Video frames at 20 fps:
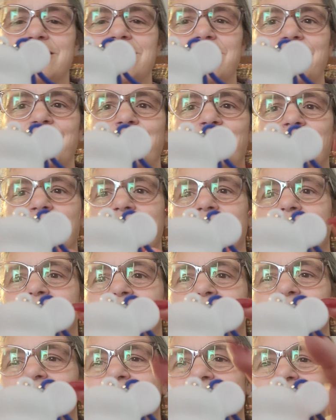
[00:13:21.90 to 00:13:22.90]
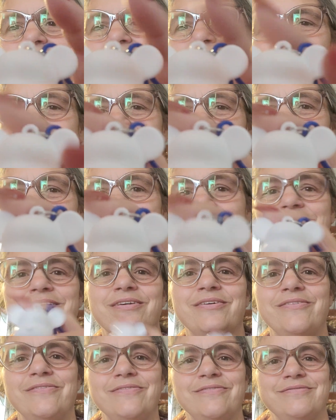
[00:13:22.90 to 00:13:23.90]
cute. I think it's
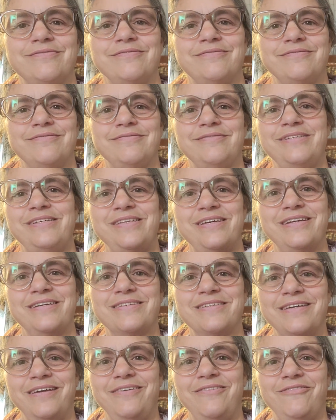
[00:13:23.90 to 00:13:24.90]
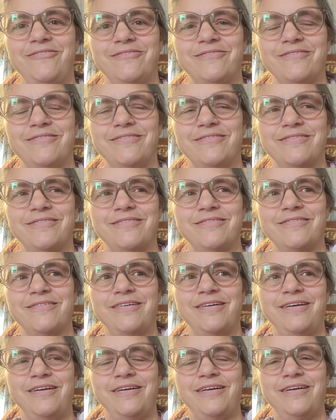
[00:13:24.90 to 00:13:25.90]
cute. You think it's cute?
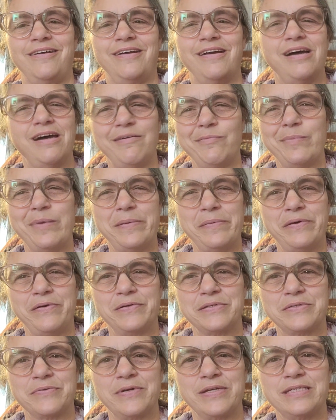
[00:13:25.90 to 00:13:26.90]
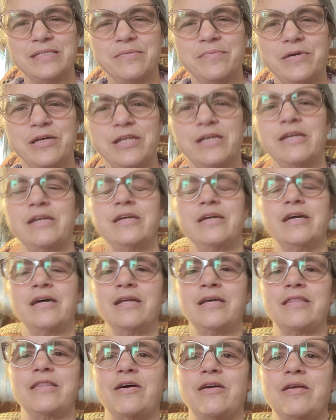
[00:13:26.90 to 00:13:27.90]
Maybe it was a waste of money, and
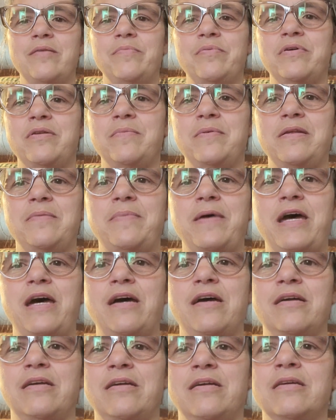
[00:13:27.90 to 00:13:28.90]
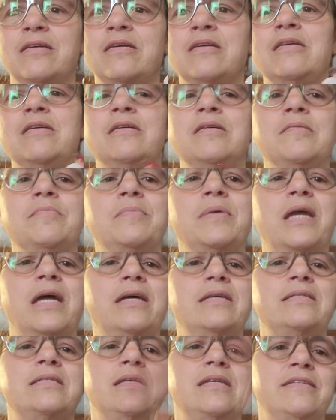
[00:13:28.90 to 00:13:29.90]
I thought I'd put them in a bag.
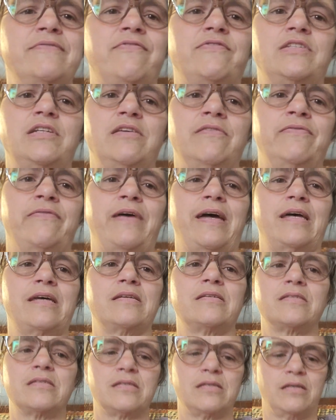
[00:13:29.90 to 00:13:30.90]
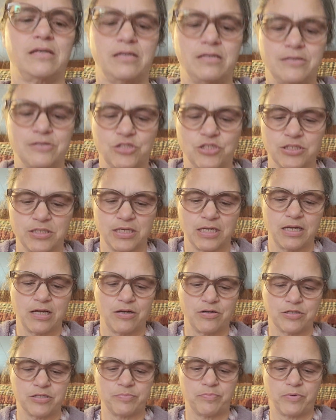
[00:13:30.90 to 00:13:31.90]
Because this Fall Fest is just like
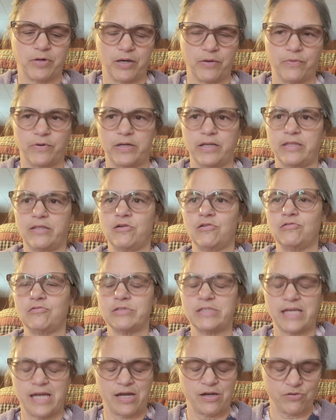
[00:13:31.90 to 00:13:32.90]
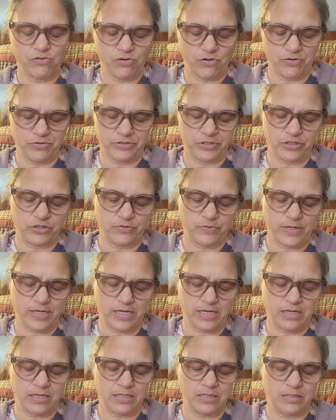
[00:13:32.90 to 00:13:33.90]
our spring one, and the whole town goes to
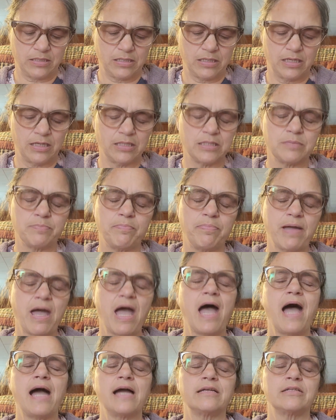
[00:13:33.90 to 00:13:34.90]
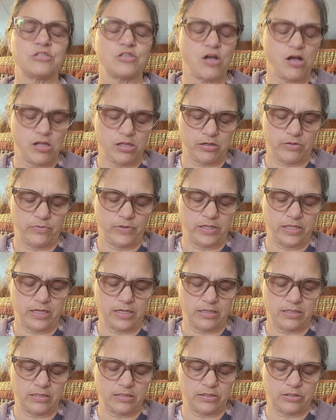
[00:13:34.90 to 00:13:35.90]
it. It's packed solid with
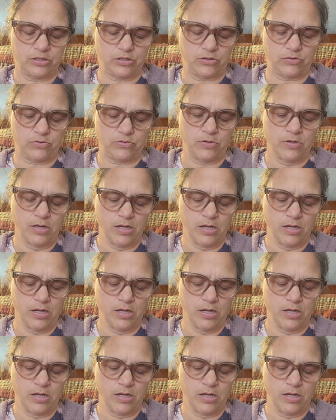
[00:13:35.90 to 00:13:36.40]
things to do.